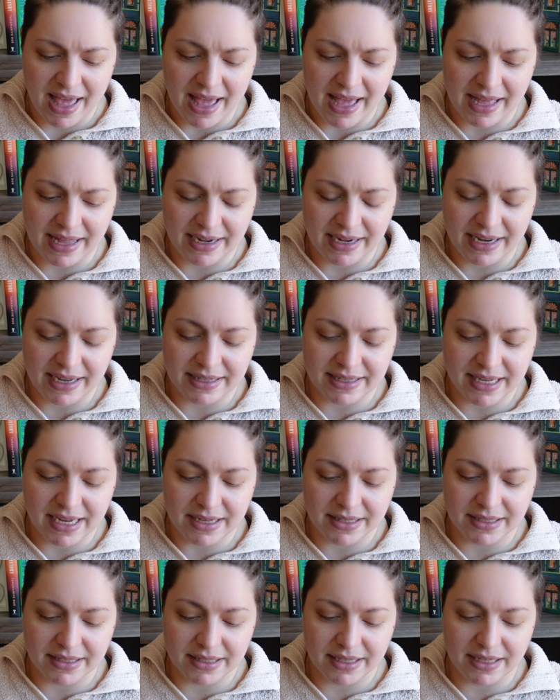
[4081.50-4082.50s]
and it
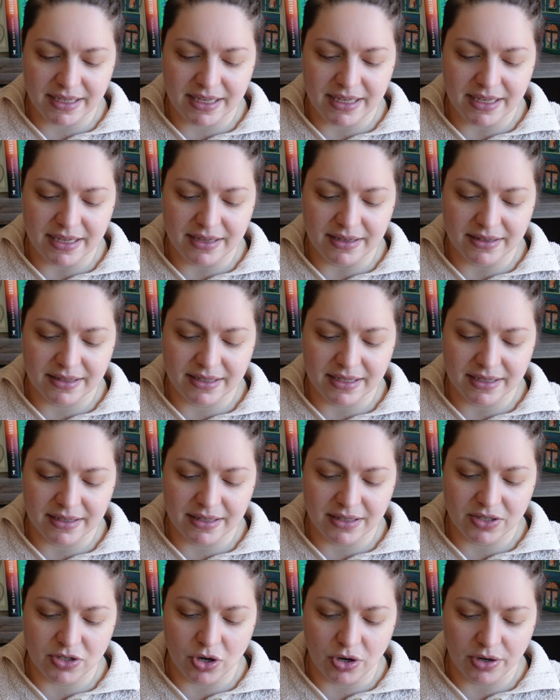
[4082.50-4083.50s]
says he sticks
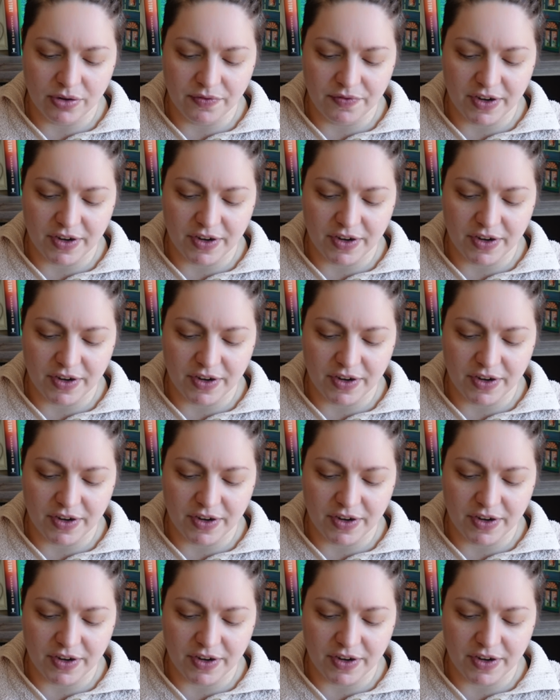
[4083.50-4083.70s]
his gnarled